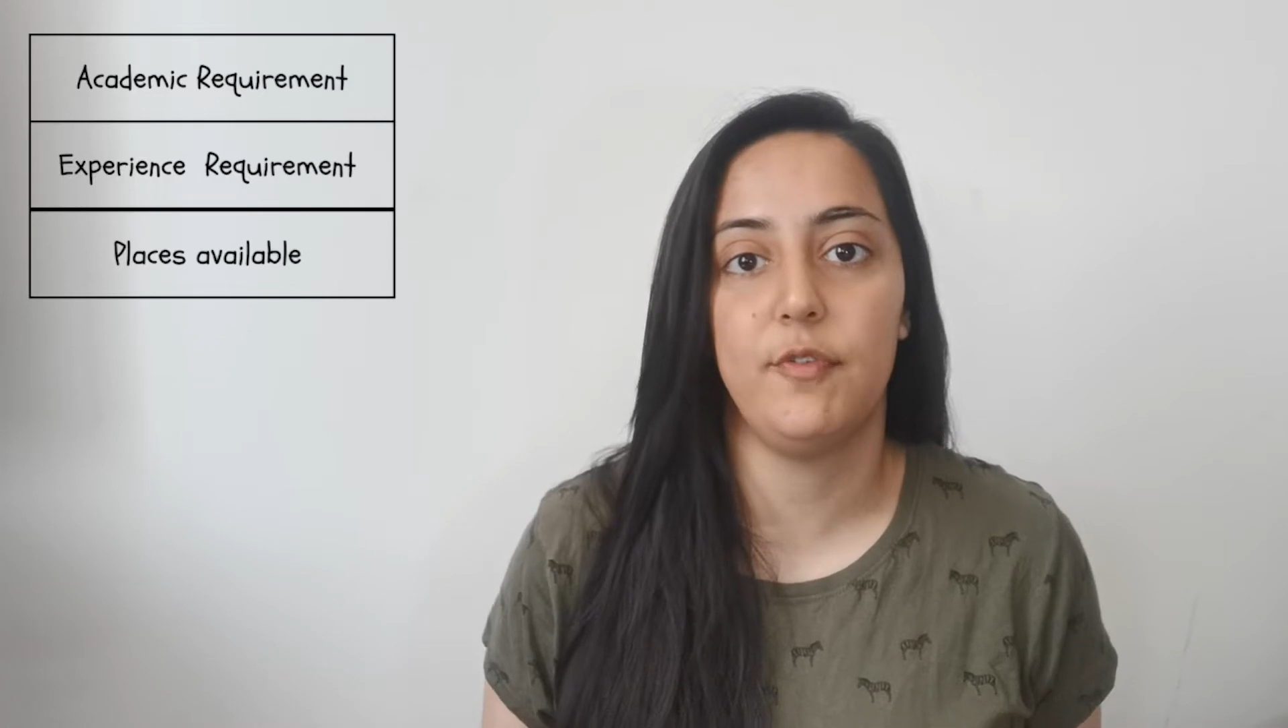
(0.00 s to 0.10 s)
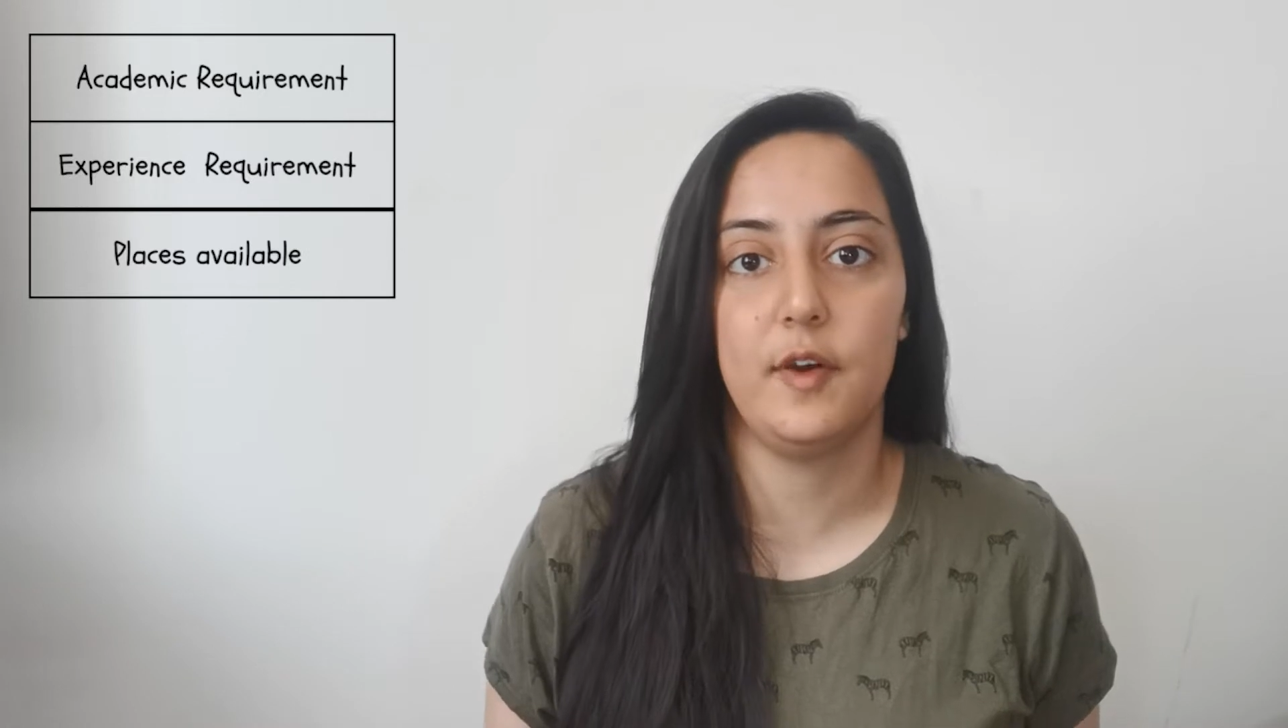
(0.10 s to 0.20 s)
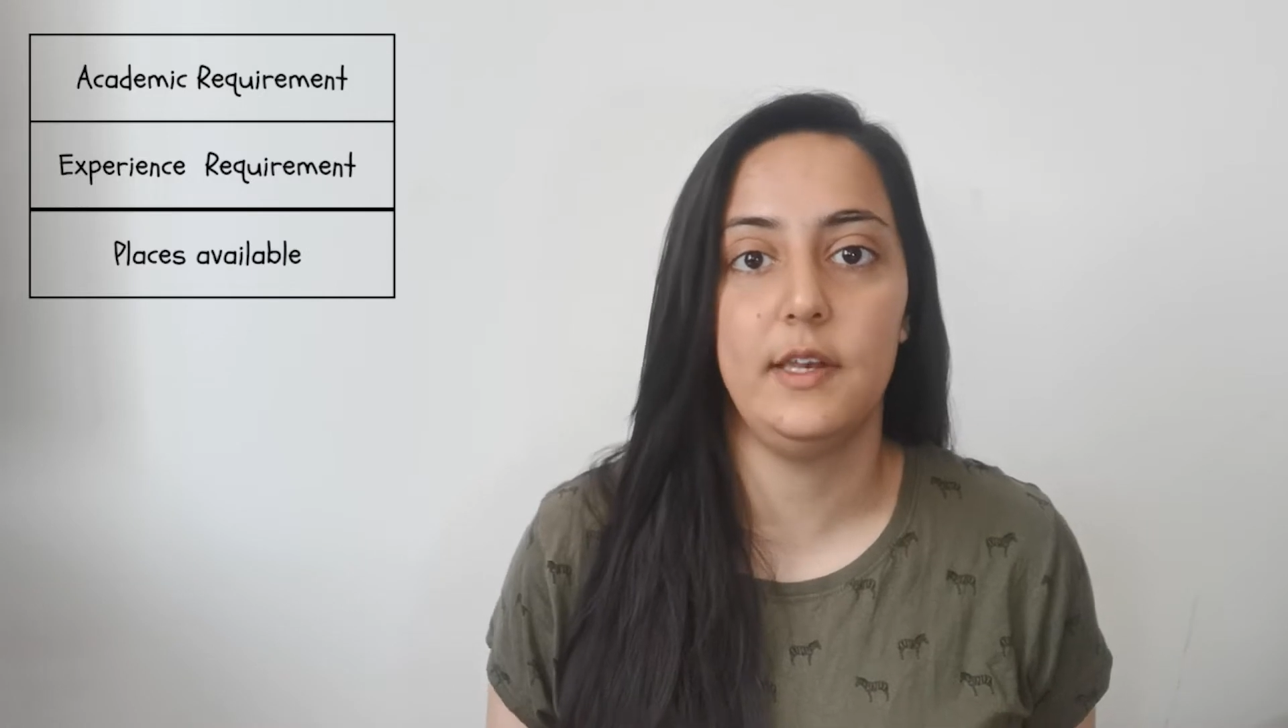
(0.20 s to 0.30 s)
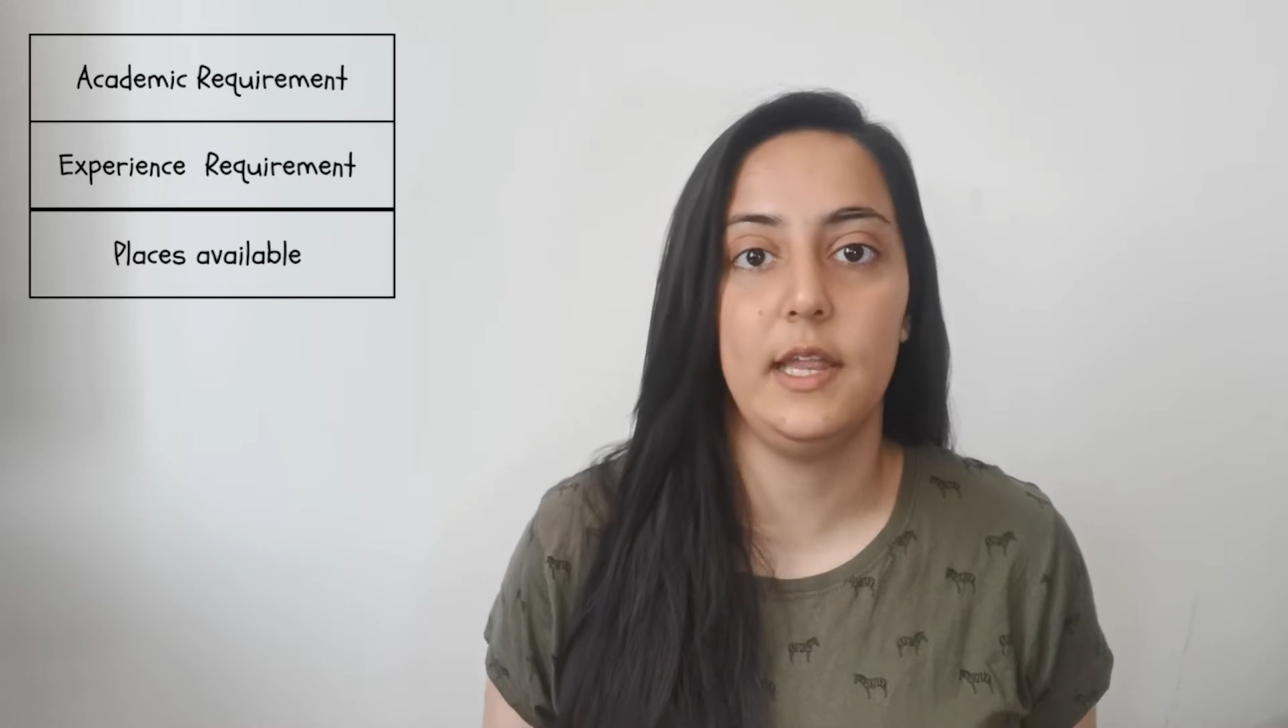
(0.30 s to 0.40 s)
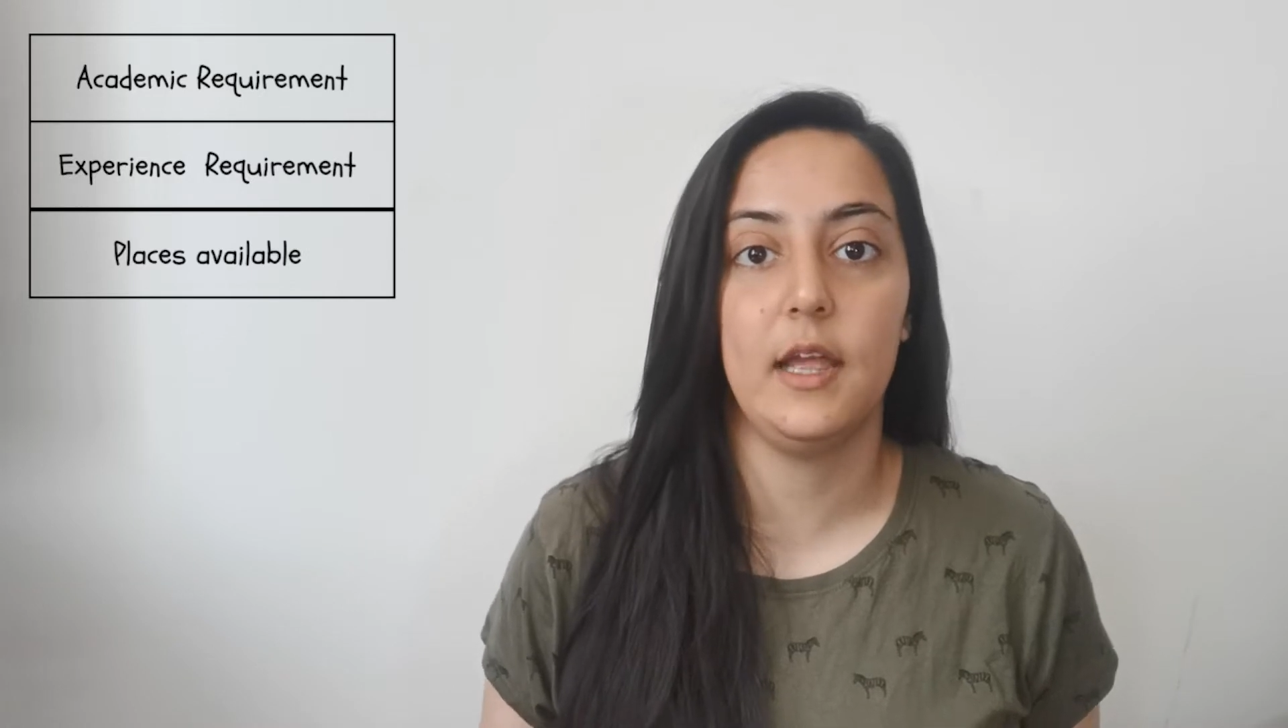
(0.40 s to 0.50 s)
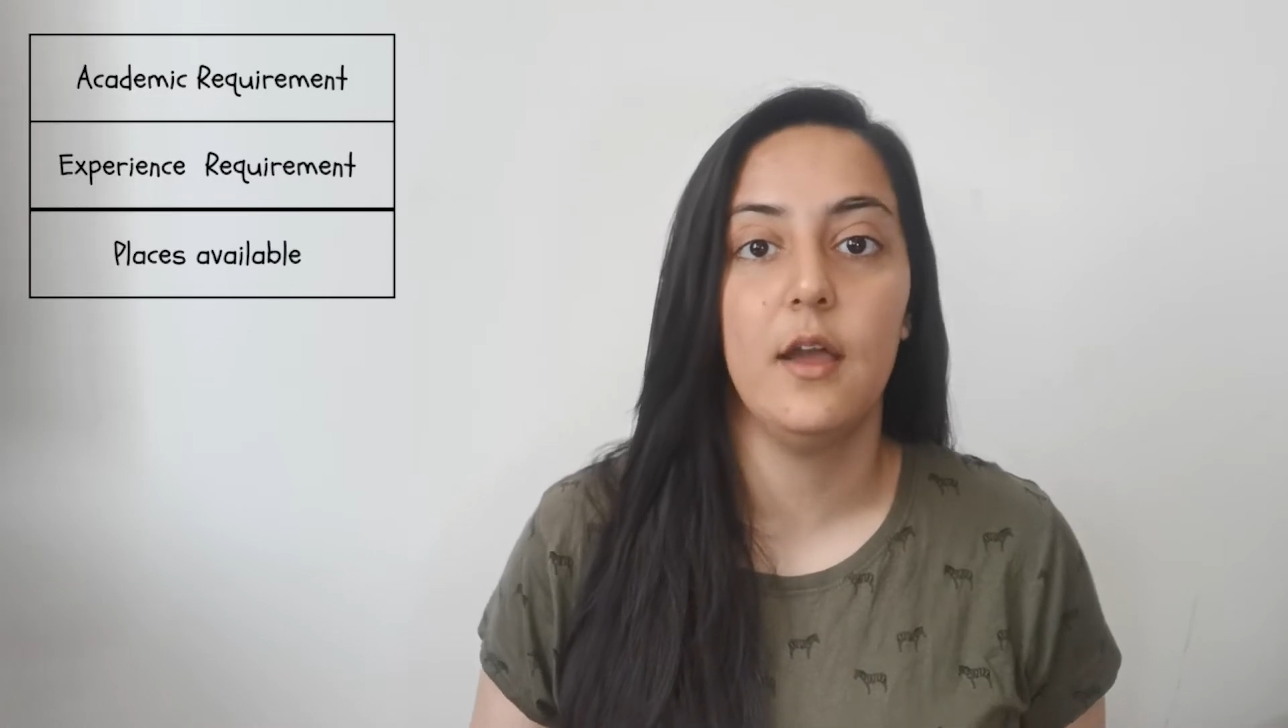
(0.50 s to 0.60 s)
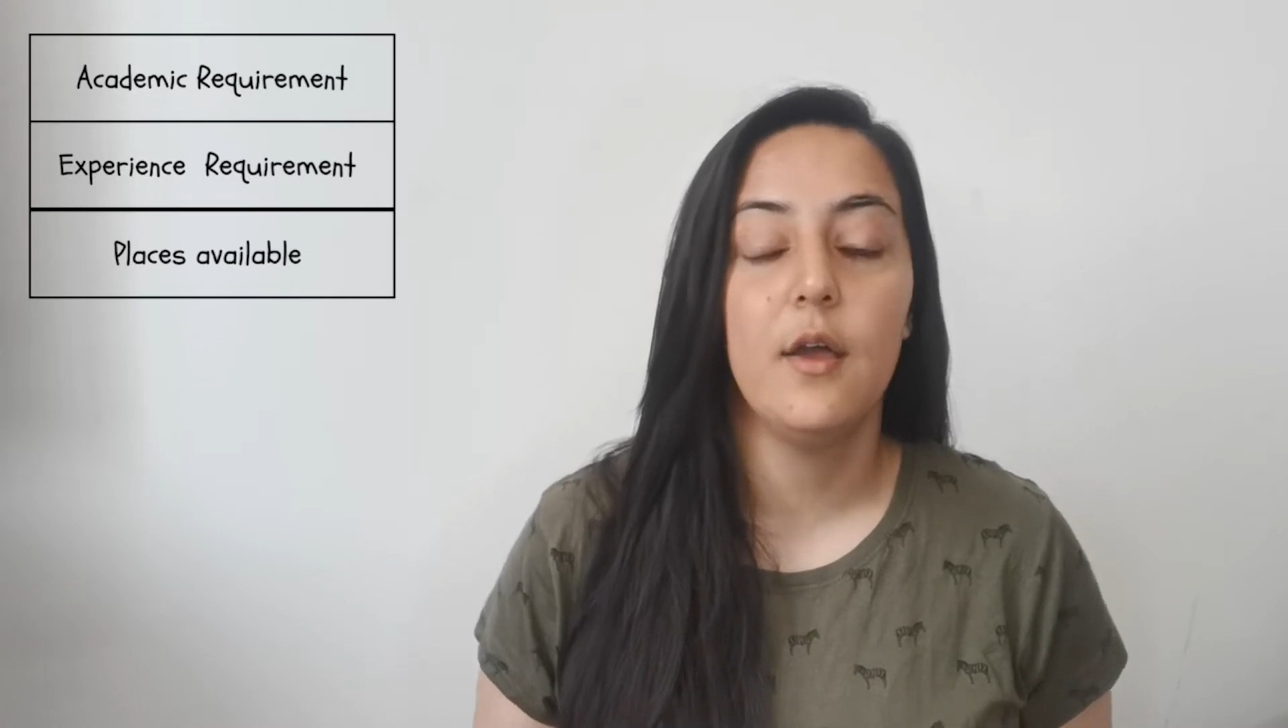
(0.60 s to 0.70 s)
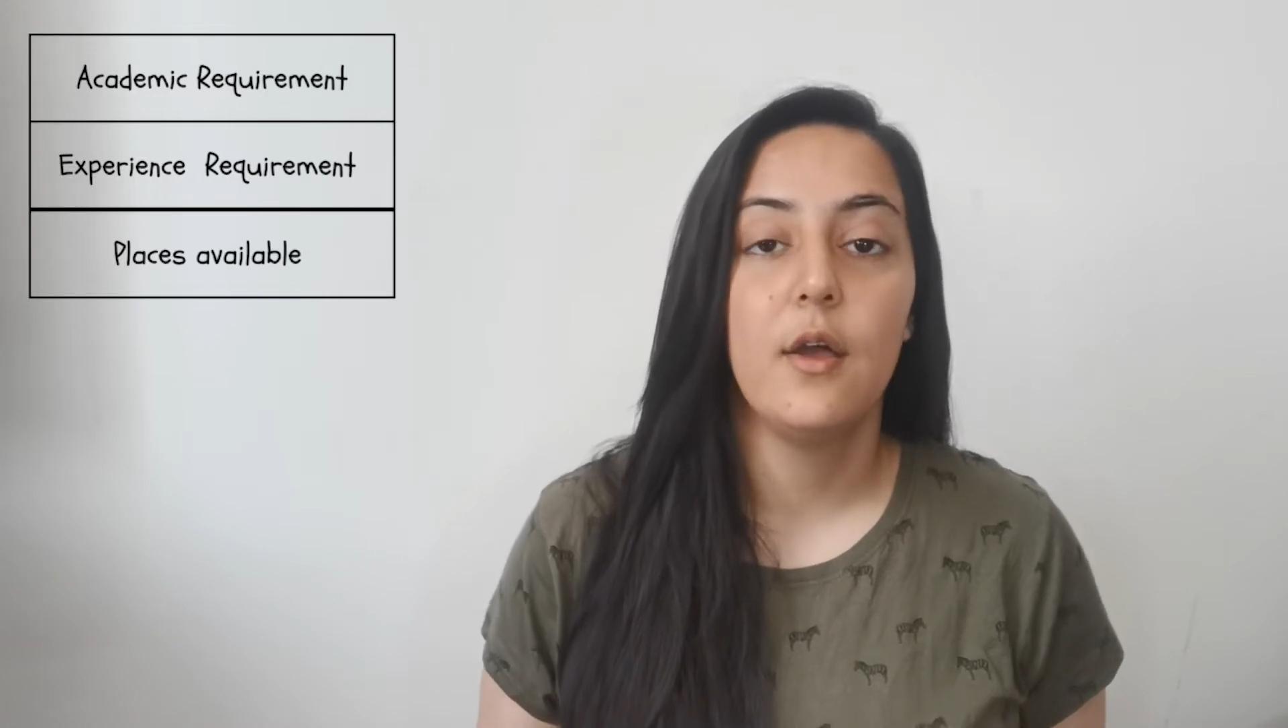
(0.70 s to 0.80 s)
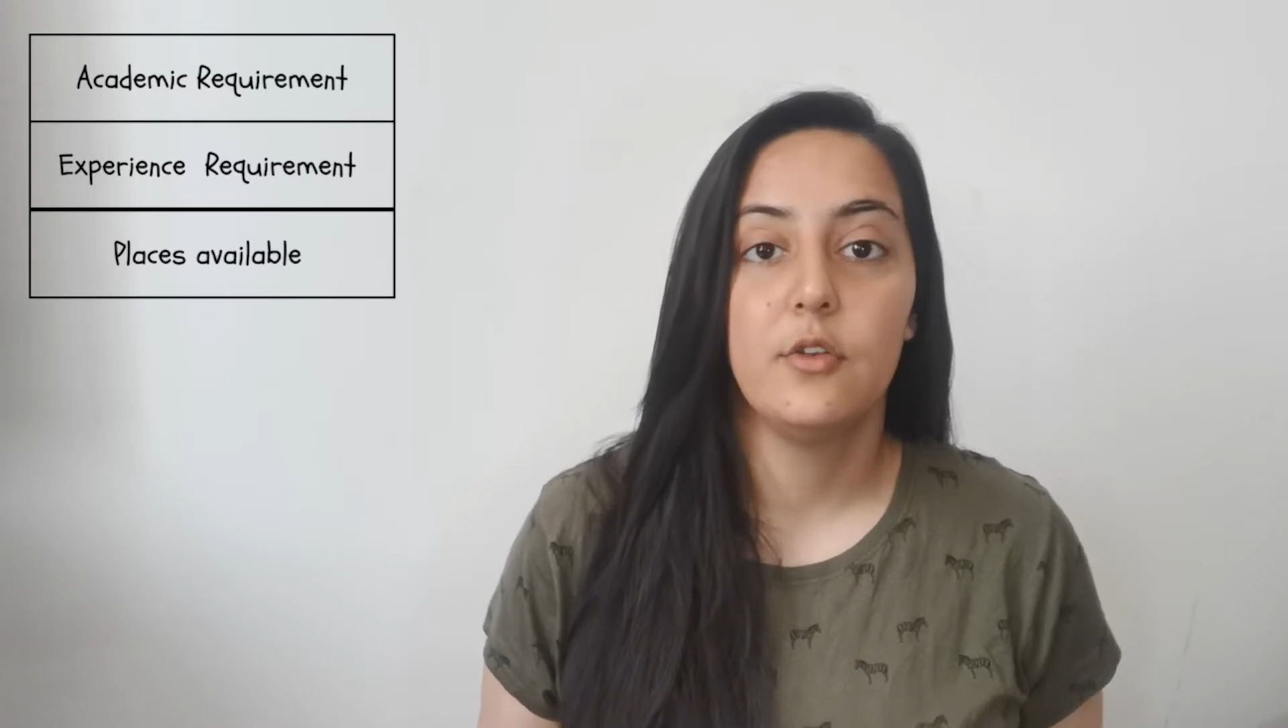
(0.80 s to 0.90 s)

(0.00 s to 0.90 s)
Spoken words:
funding